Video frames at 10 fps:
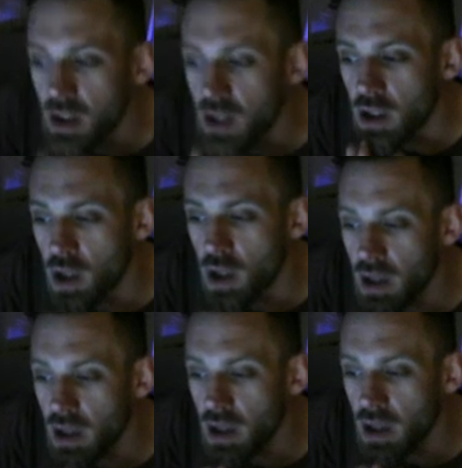
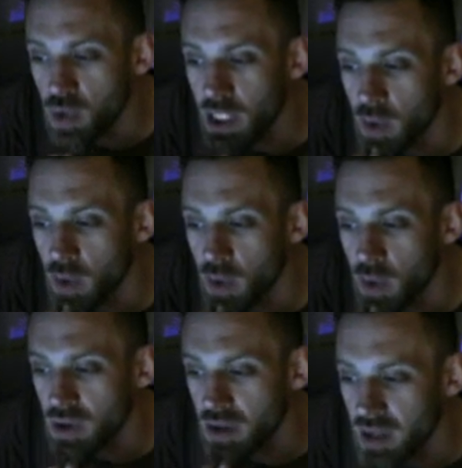You're
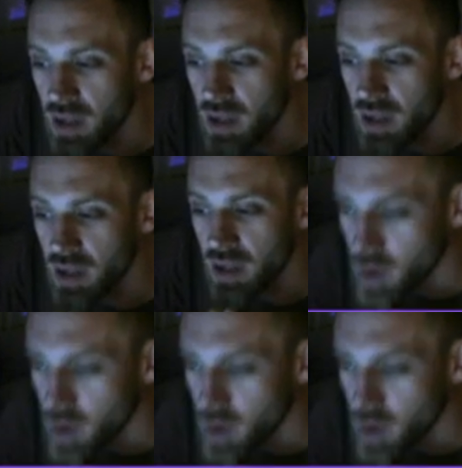2100 at this moment